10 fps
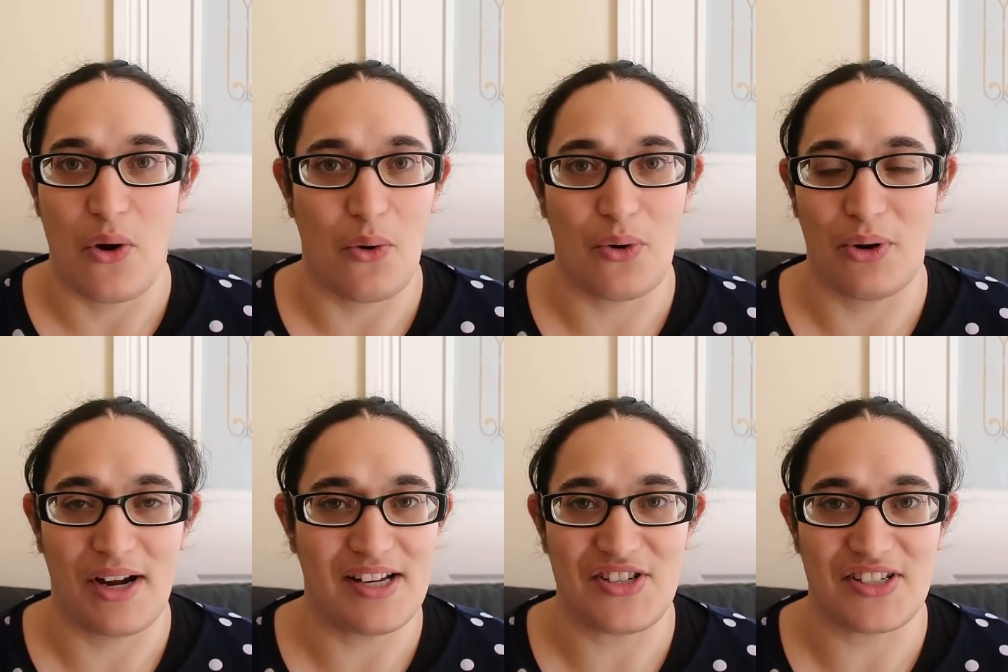
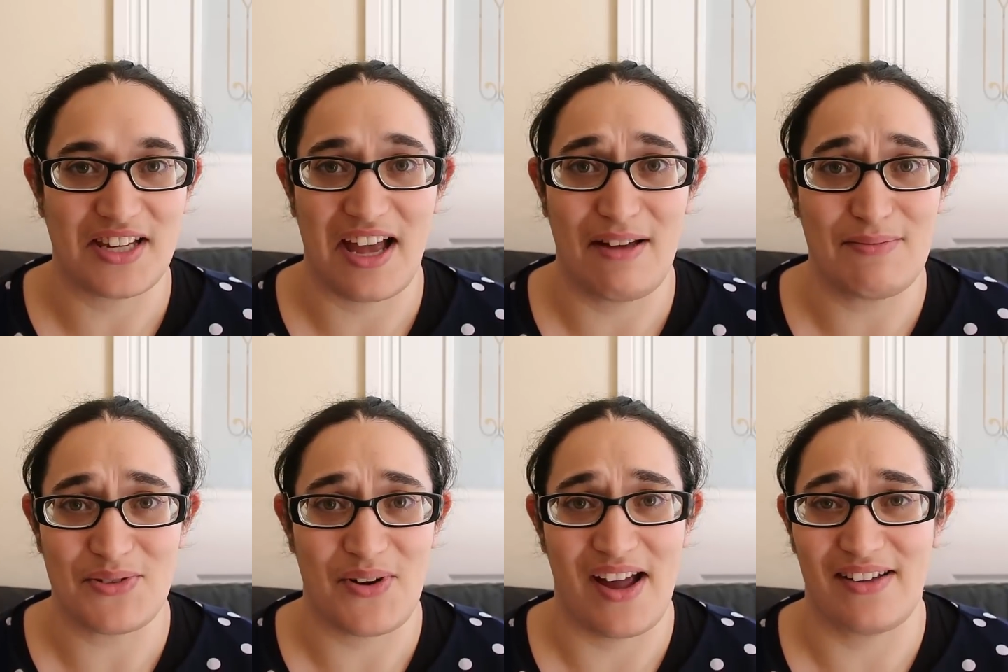or it just comes
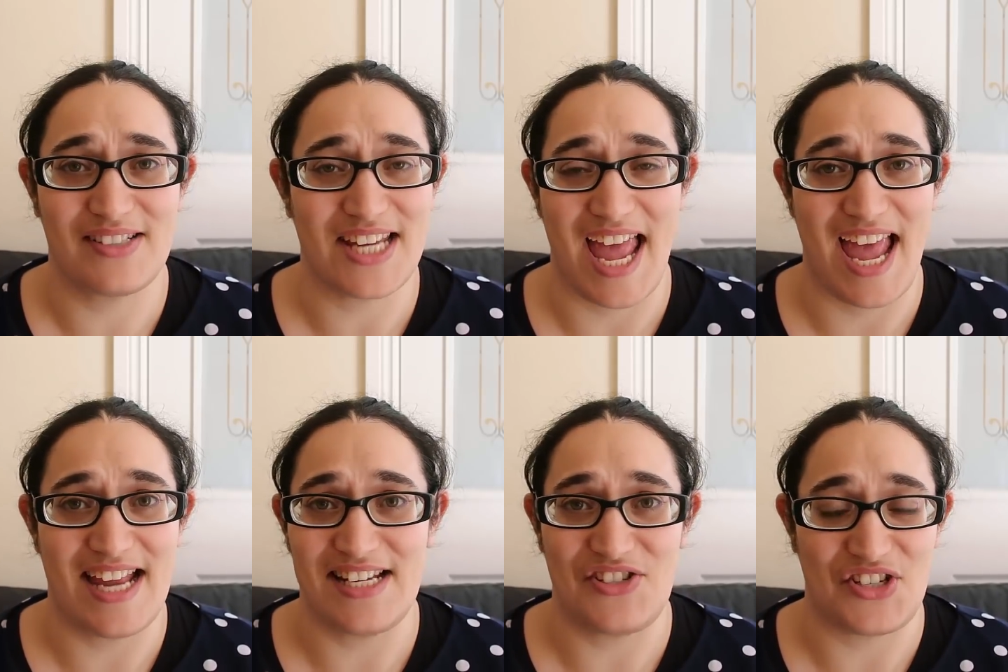around
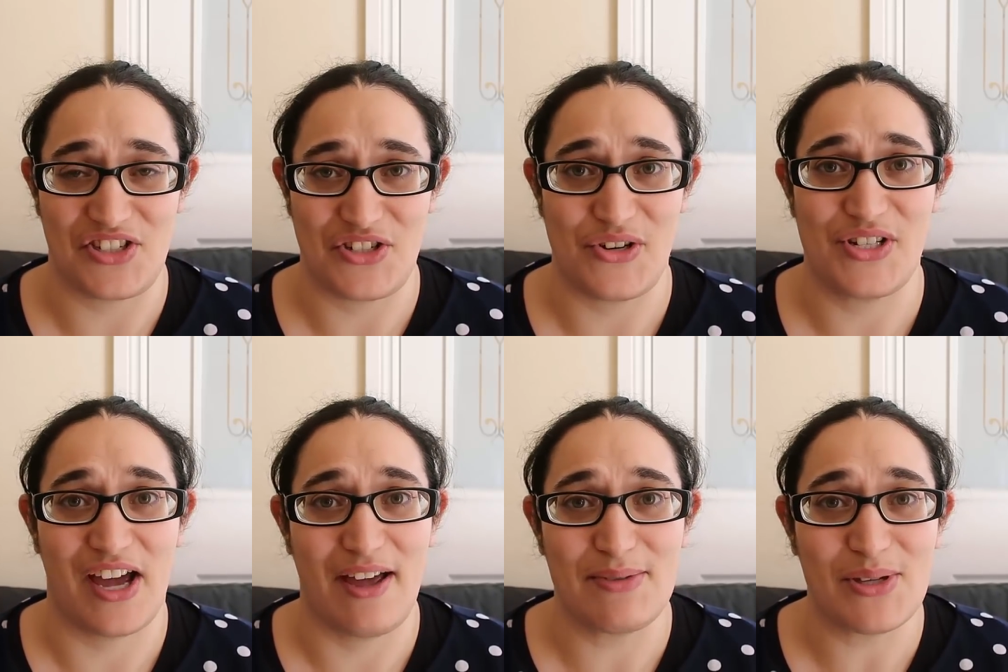and it's just no
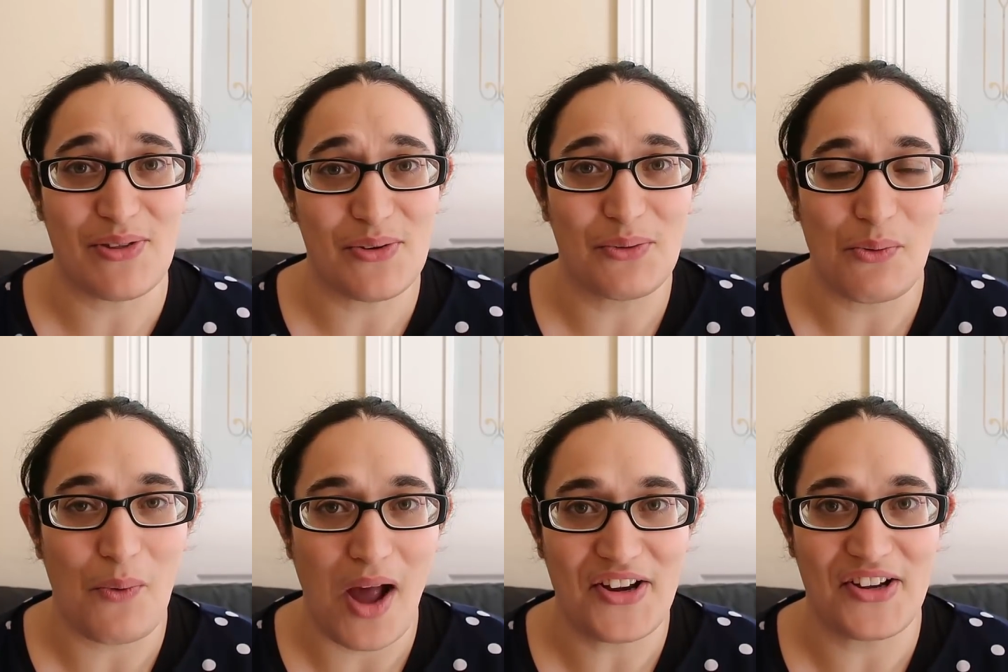time. So I thought,
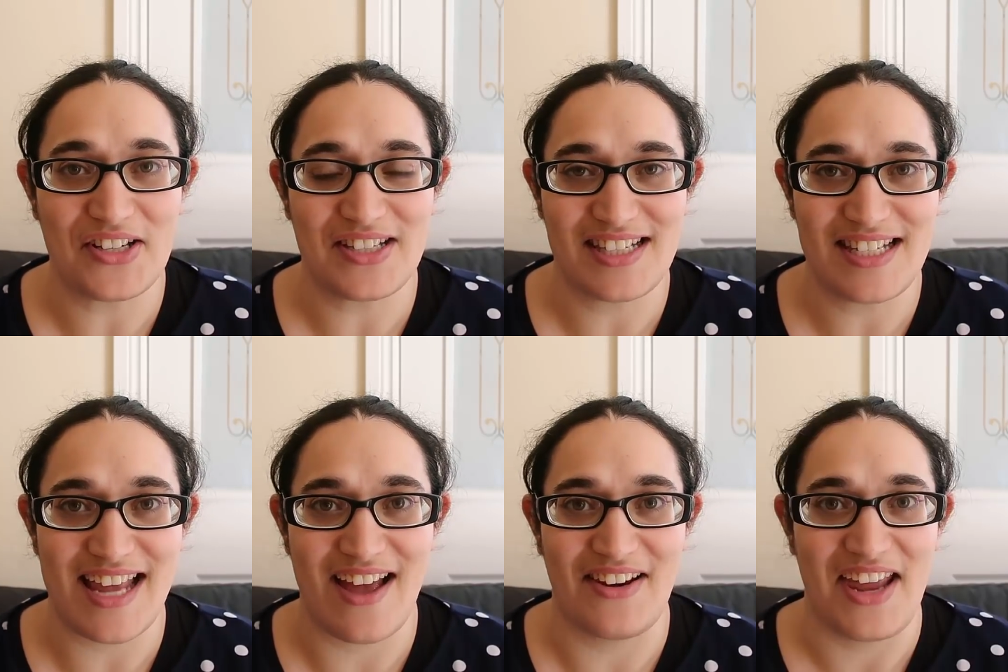why not sit
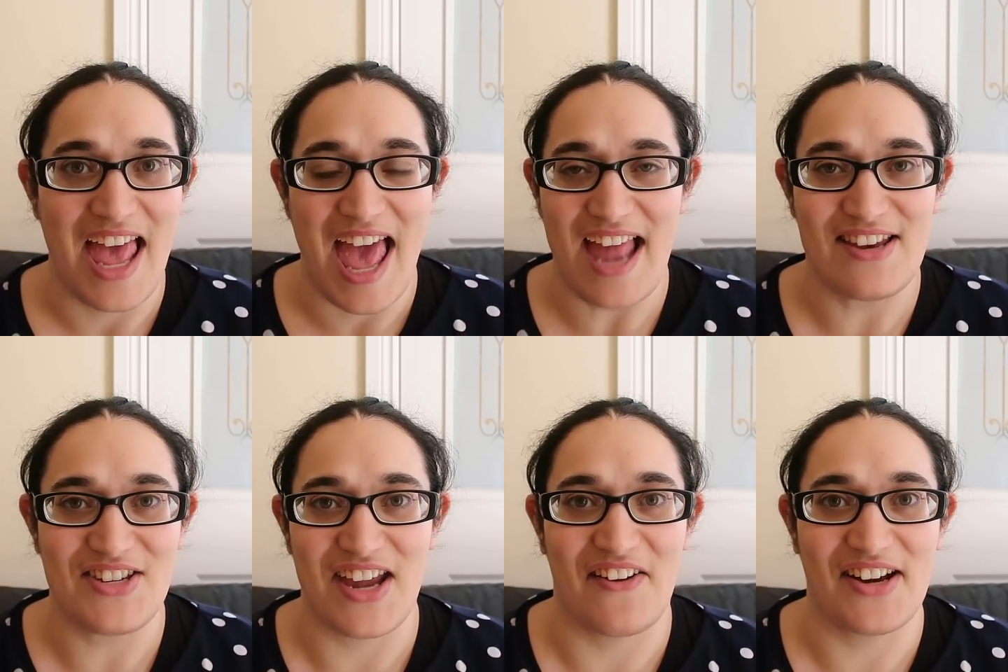down and
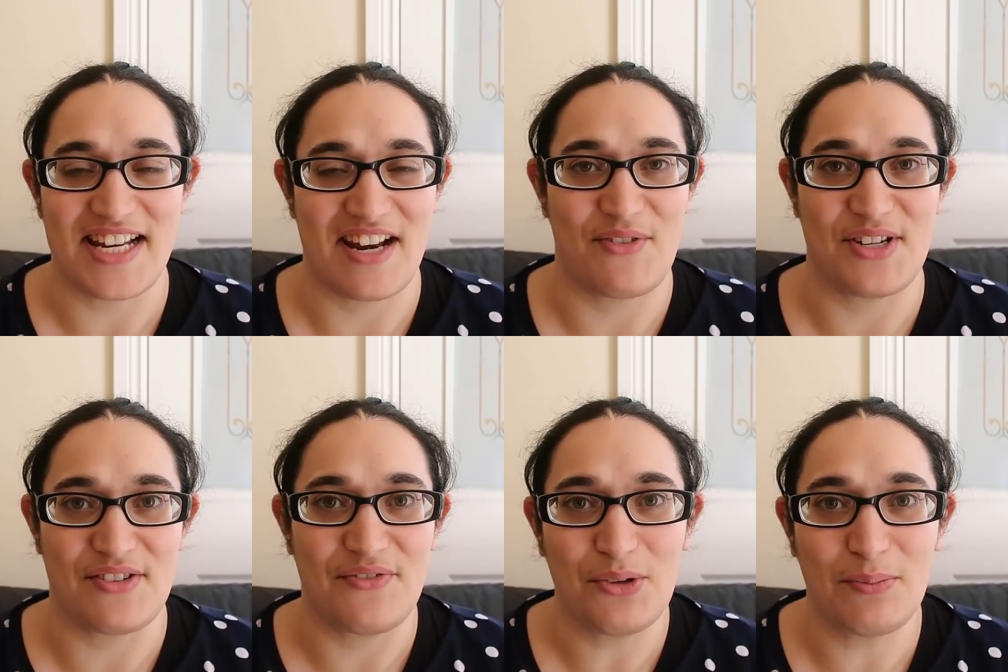share it and I've written
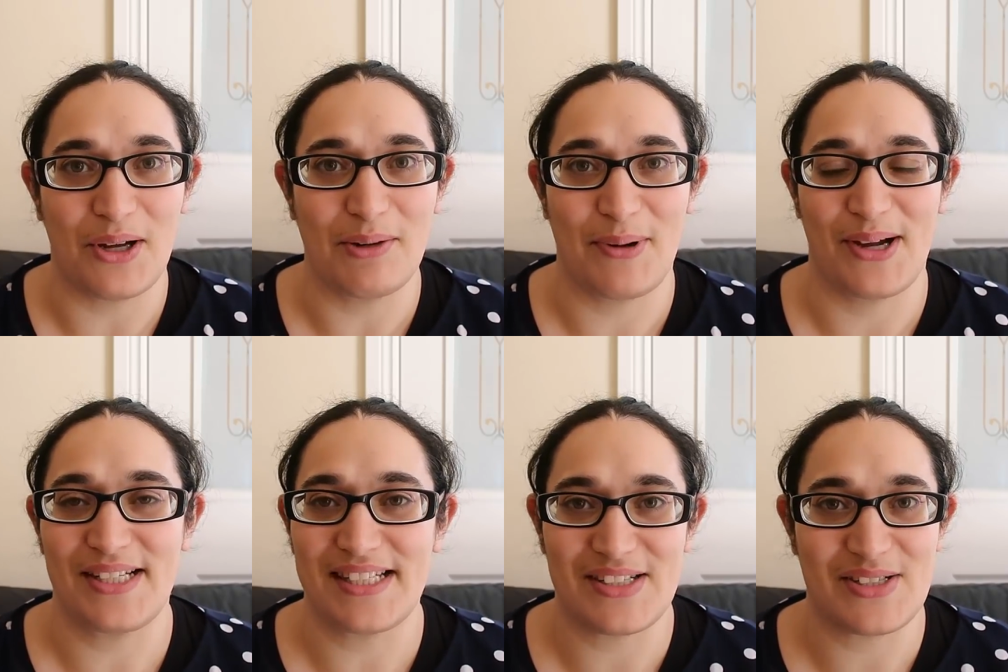a full blog
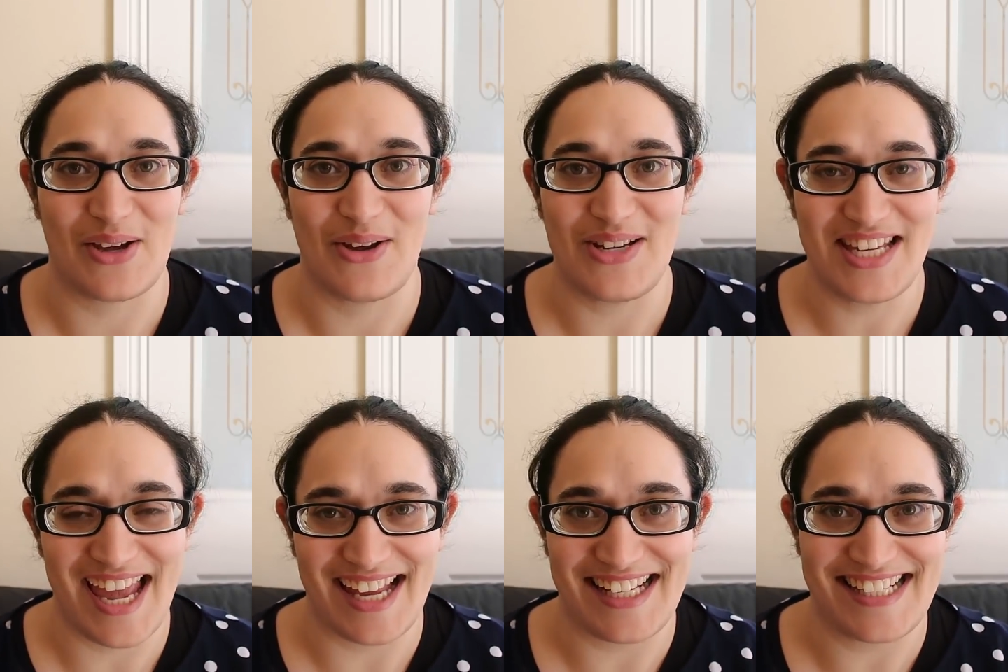post. So
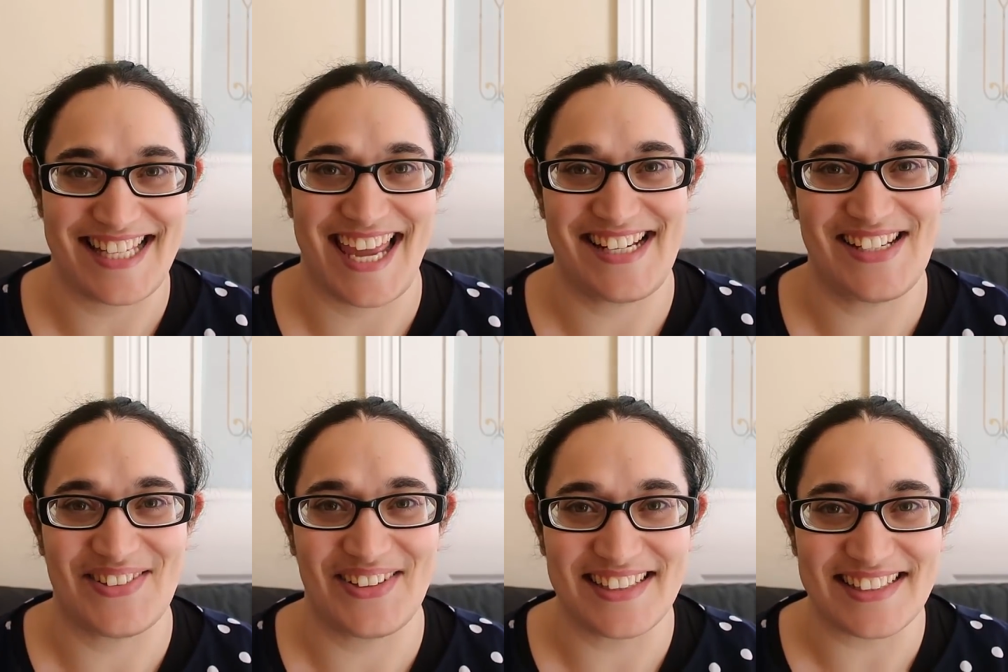yeah, let's get
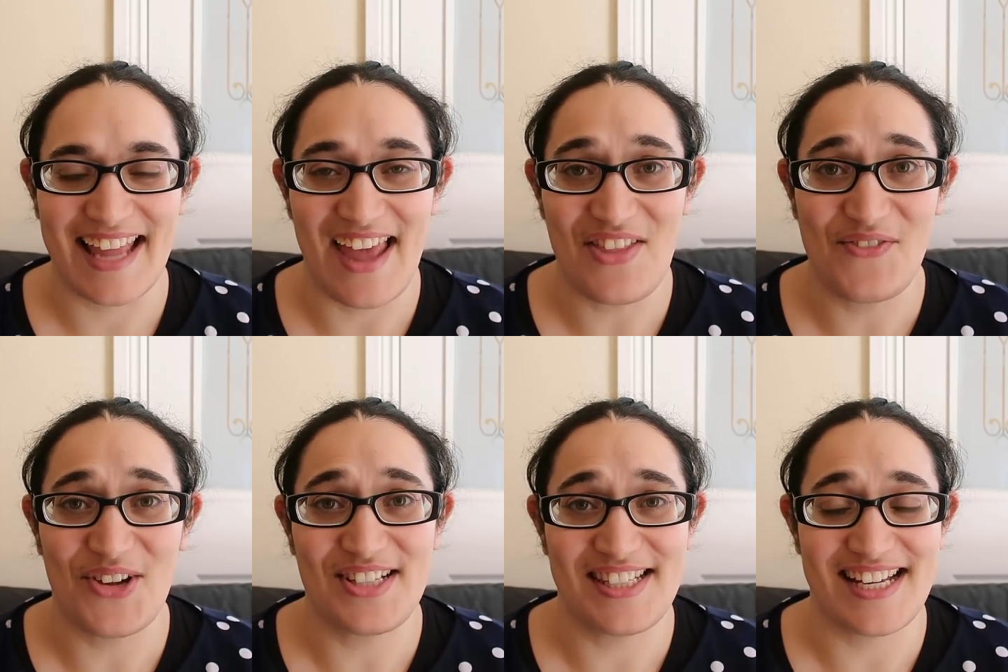into it. And the
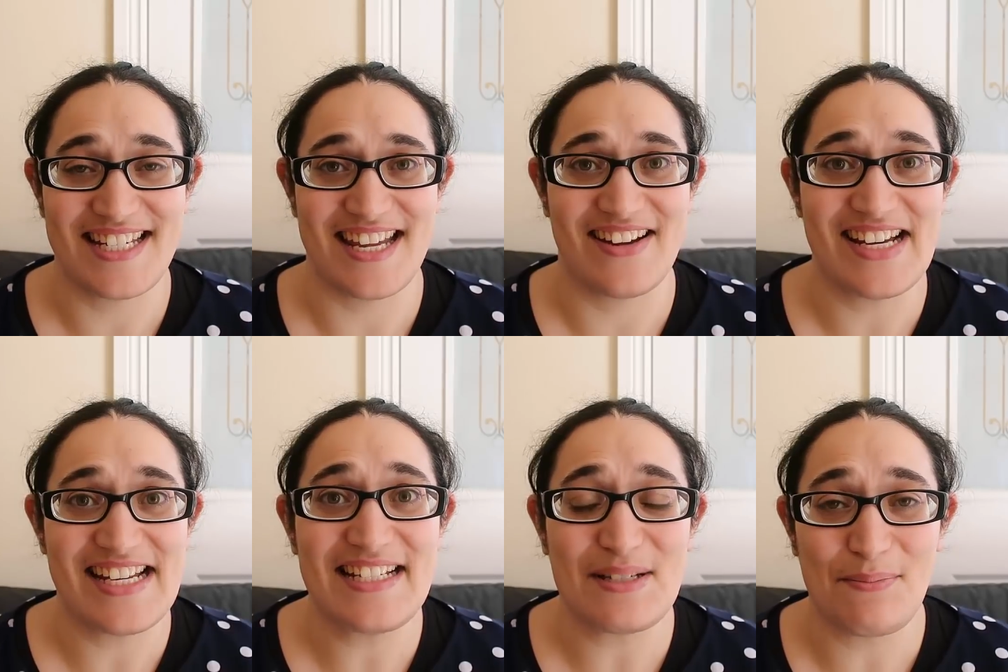first idea
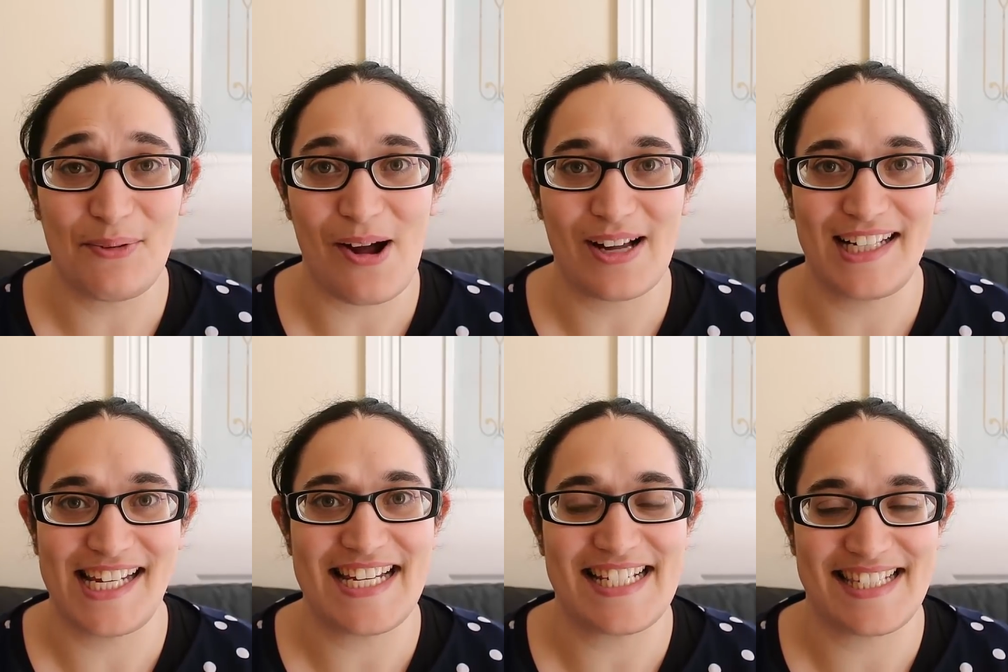is broccoli